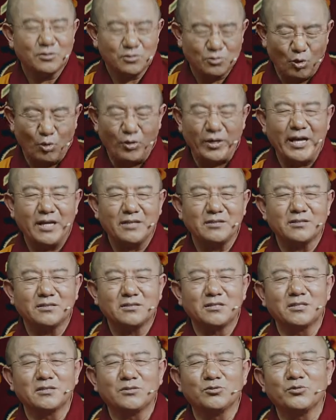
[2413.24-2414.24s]
different
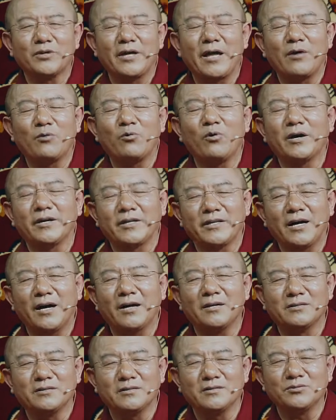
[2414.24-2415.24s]
tendency of how your
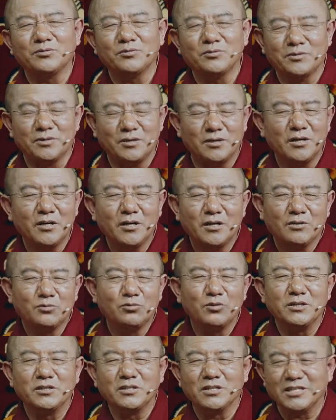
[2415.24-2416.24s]
mind
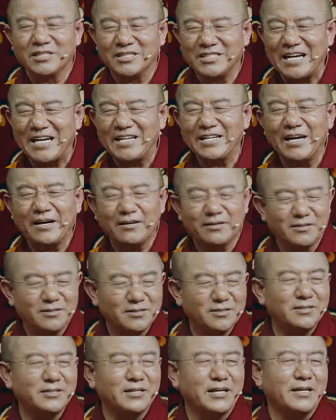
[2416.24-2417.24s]
grasps onto
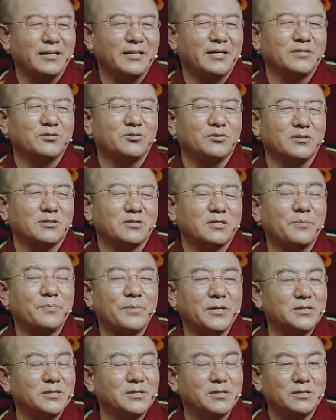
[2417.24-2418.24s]
things. Just
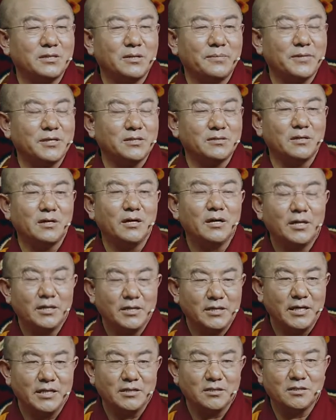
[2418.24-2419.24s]
as the
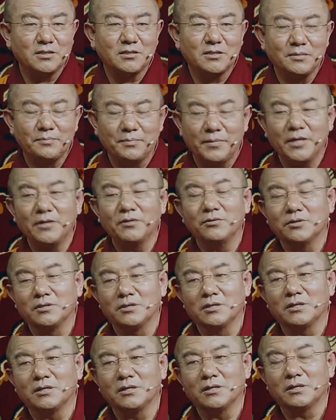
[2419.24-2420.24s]
clouds
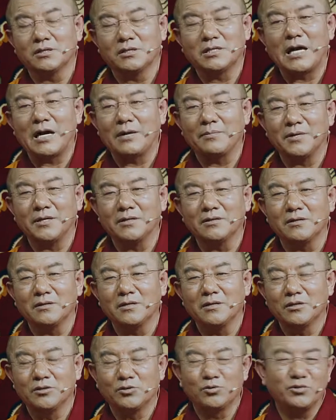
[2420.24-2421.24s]
would
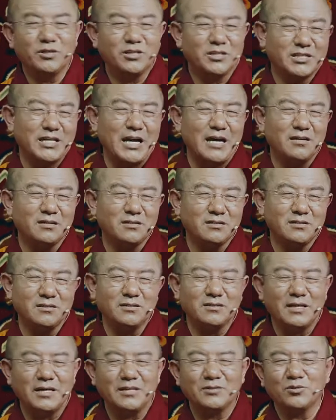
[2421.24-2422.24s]
temporarily block the
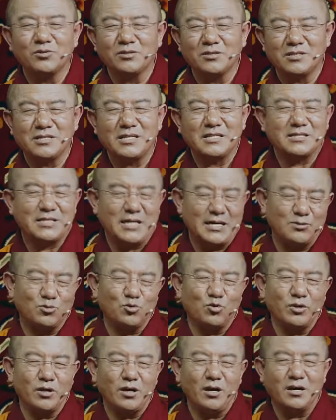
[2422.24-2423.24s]
sun, but
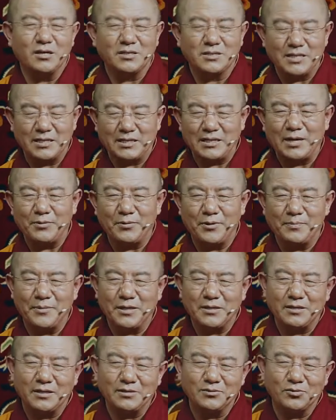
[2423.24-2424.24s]
the sun never went
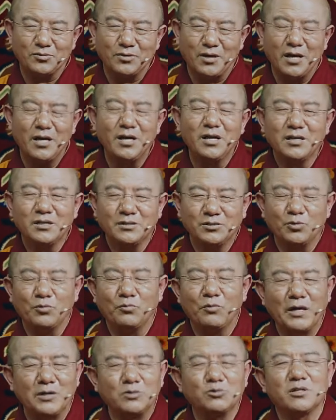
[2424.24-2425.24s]
away.
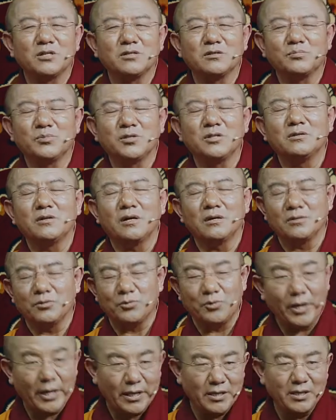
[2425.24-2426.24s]
So in Zen,
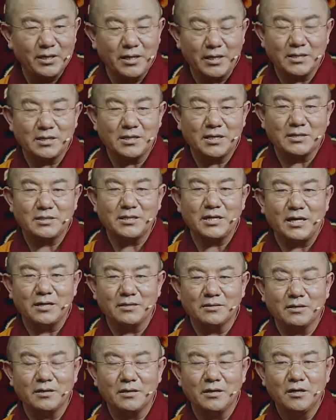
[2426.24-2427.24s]
in
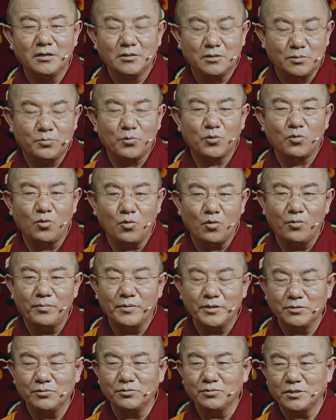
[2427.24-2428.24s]

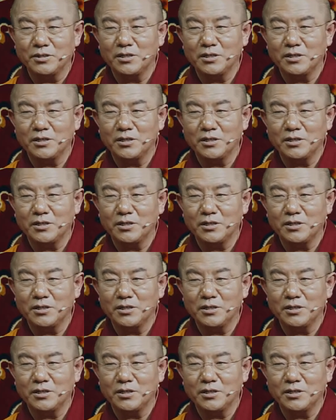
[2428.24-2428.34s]
Mahaati,